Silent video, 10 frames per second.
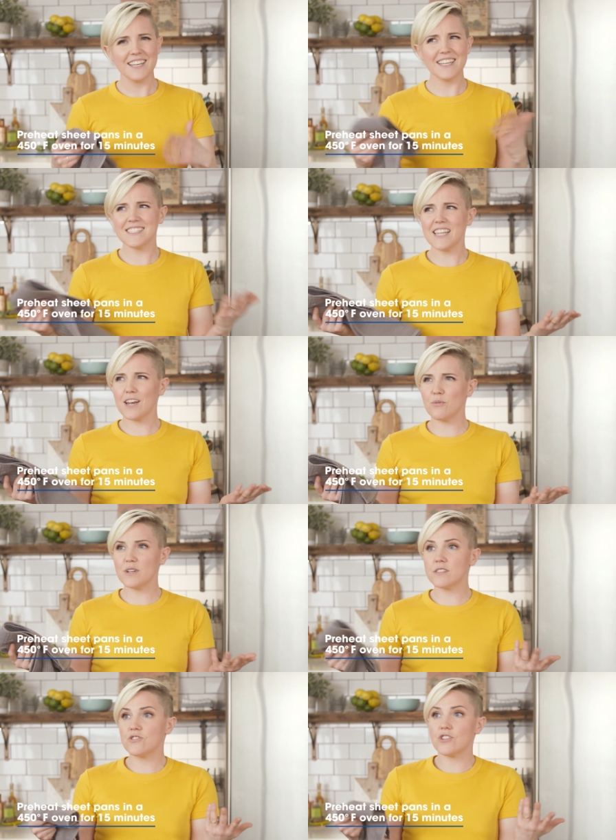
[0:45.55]
isn't that
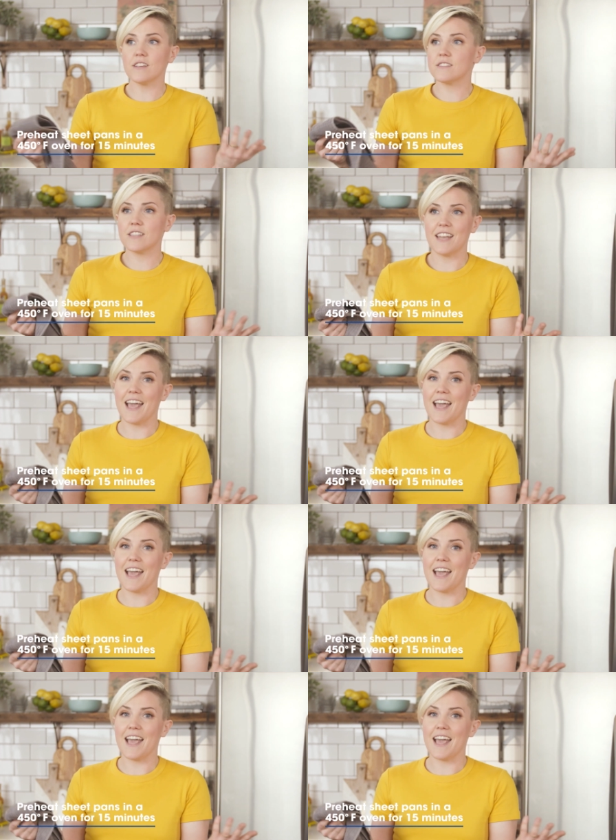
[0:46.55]
always just an